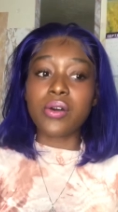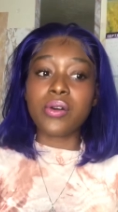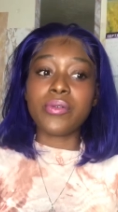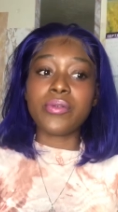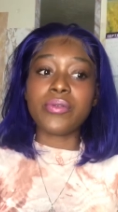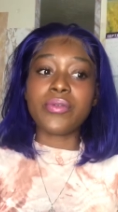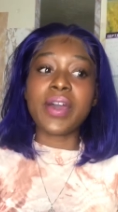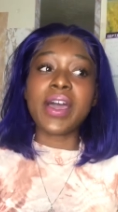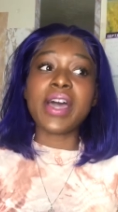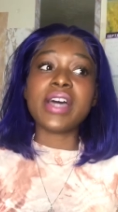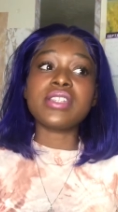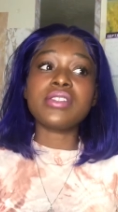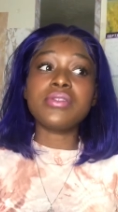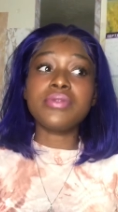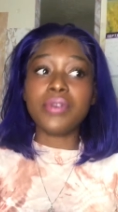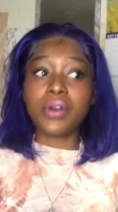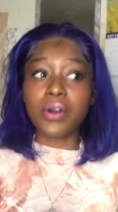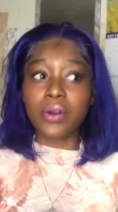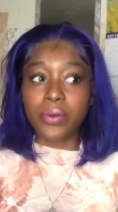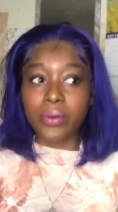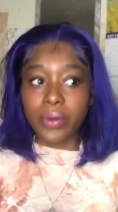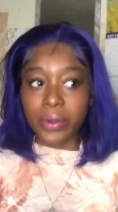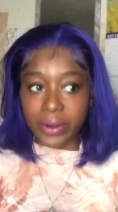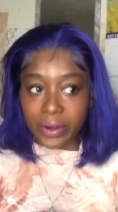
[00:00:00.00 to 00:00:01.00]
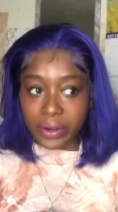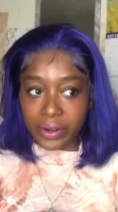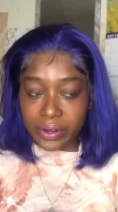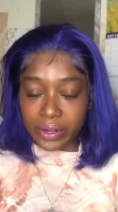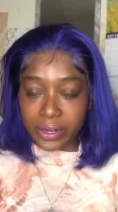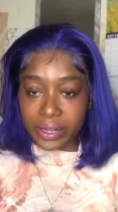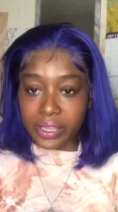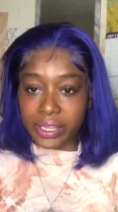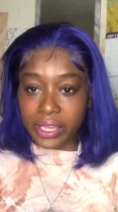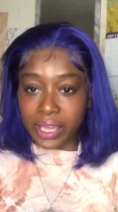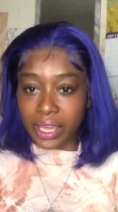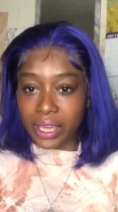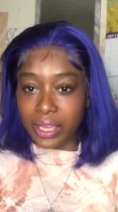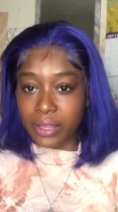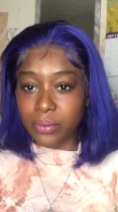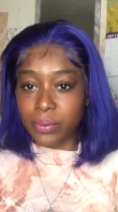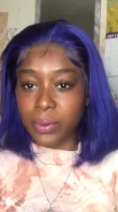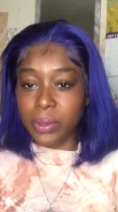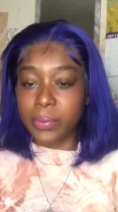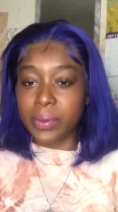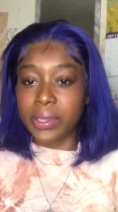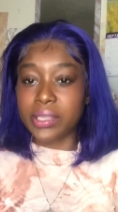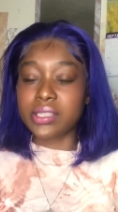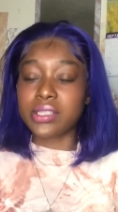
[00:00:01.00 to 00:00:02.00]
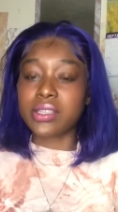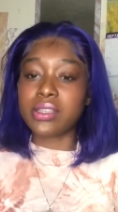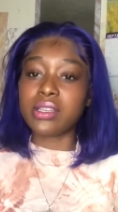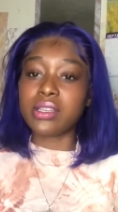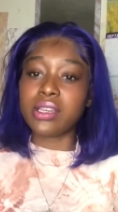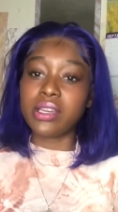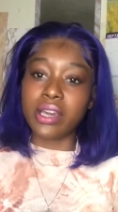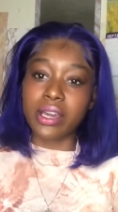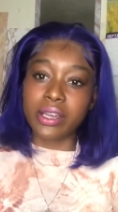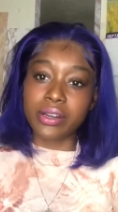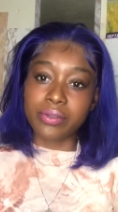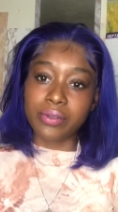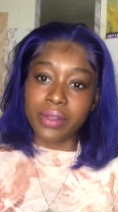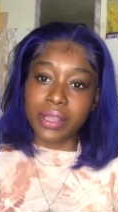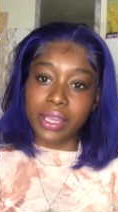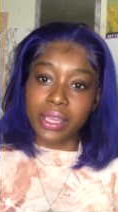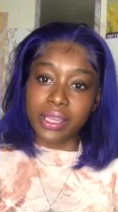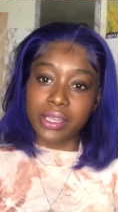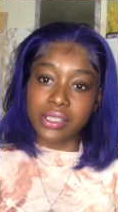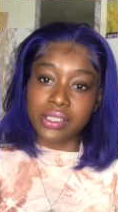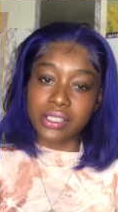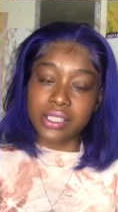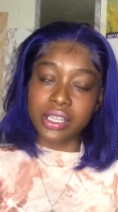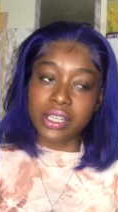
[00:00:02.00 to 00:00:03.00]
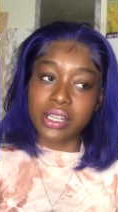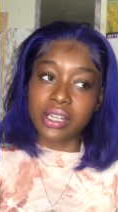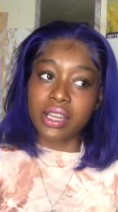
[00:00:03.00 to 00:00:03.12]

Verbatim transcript: fast forward again we went to the gun range and